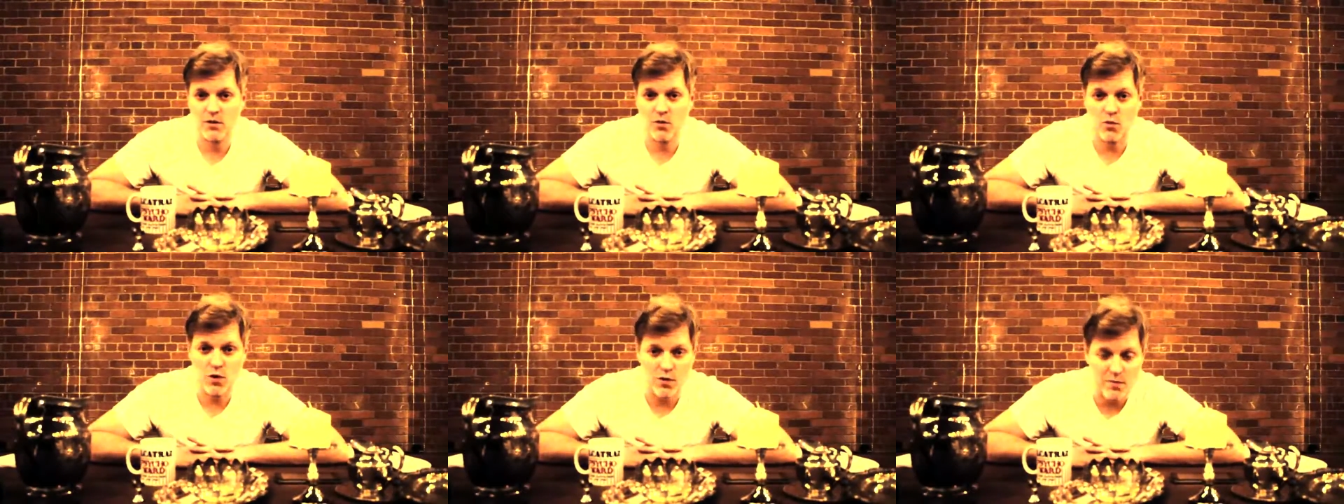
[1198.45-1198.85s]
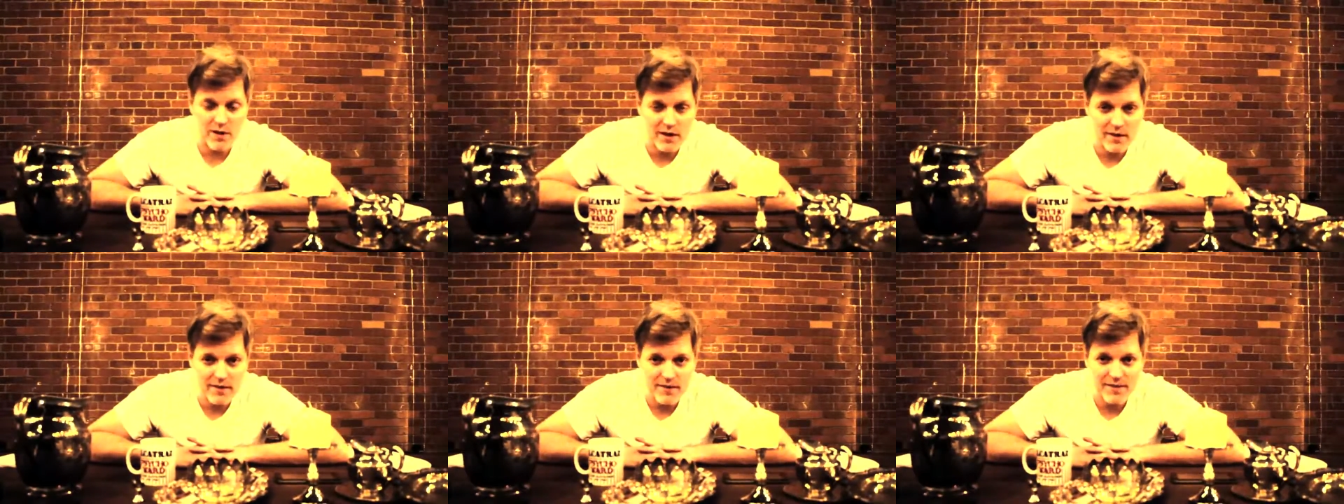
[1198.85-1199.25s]

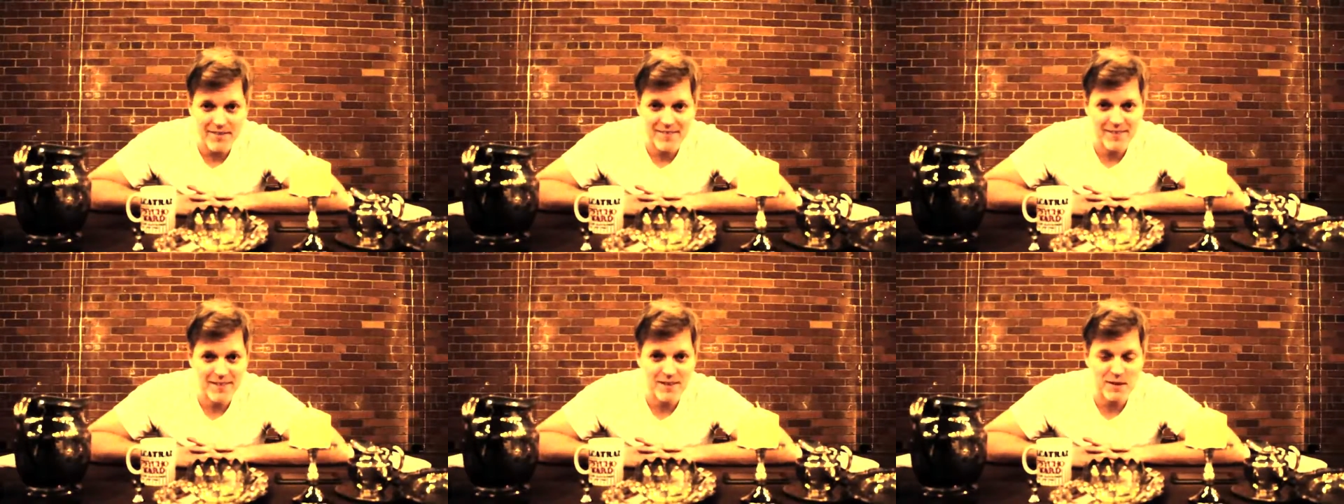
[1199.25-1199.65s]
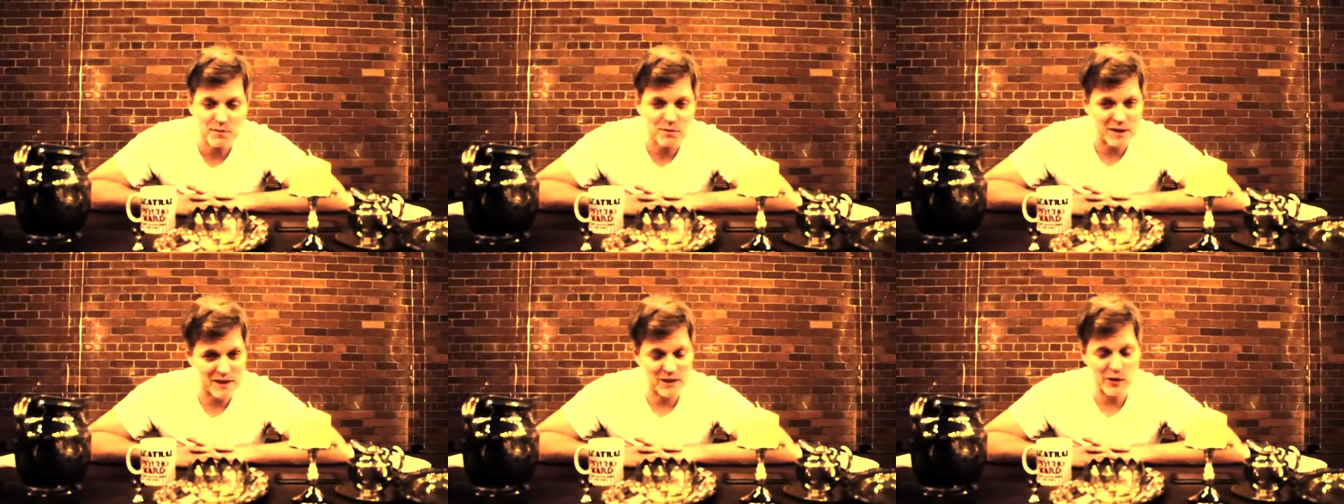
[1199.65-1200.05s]
woman,
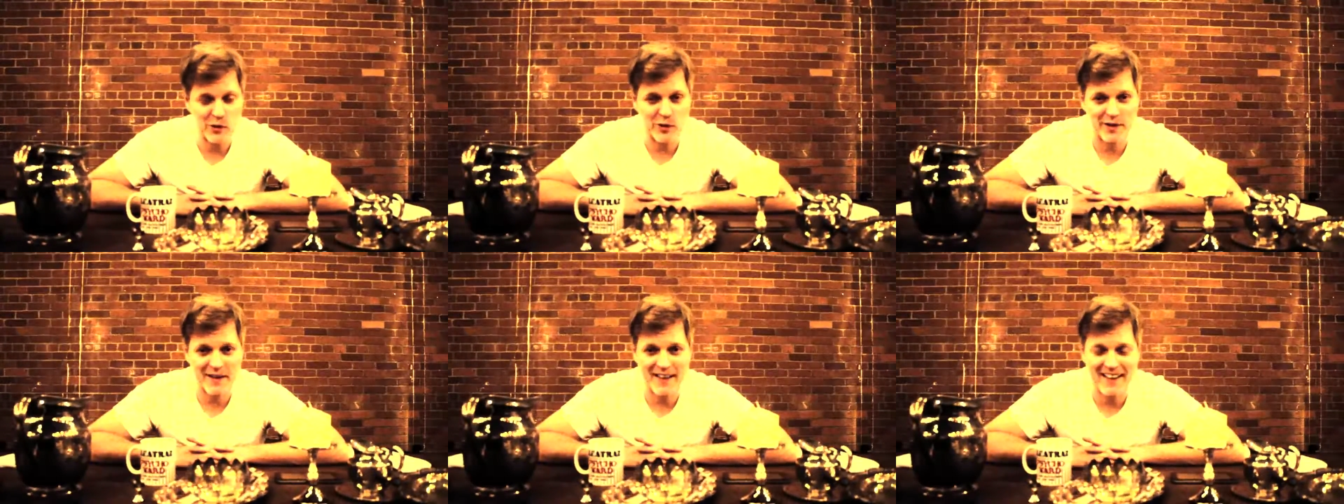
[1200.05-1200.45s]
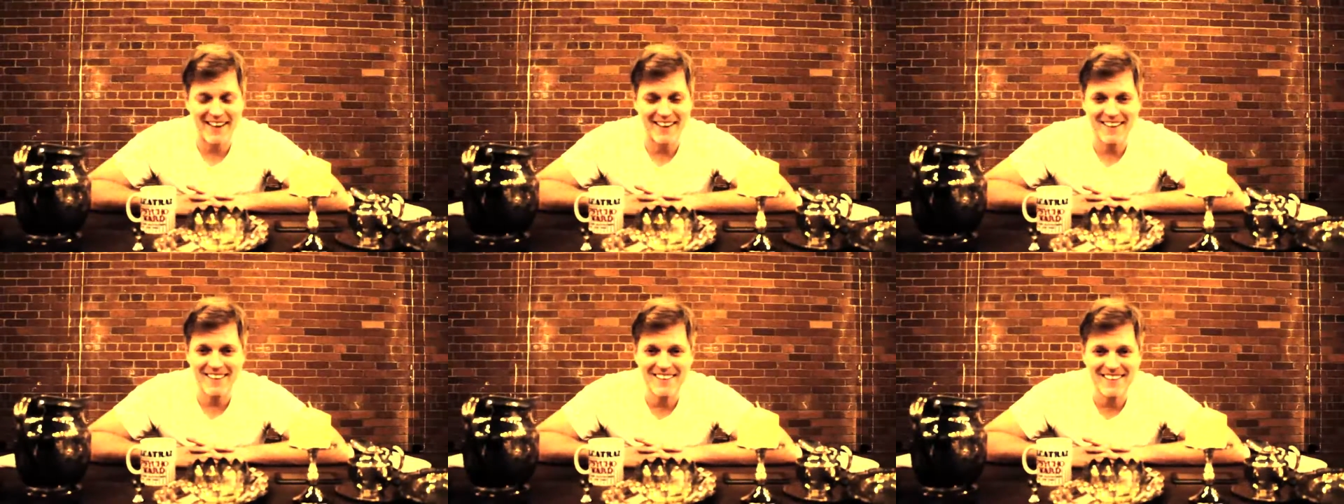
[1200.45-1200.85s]
completely
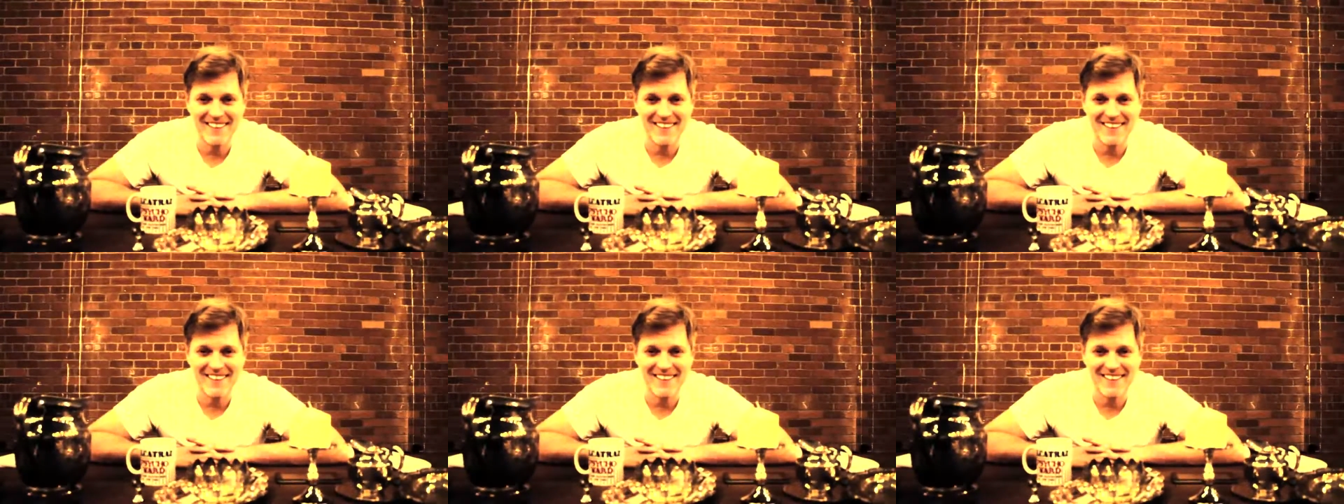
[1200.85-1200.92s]
organic,